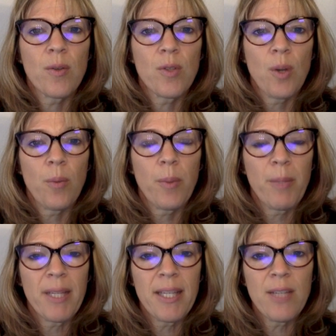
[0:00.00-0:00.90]
So,
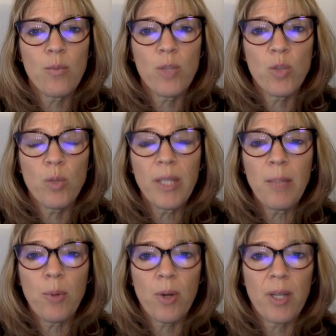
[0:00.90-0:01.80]
but what's really
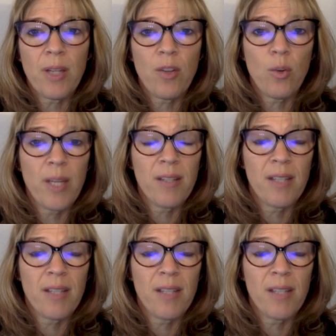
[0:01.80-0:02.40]
important in the grade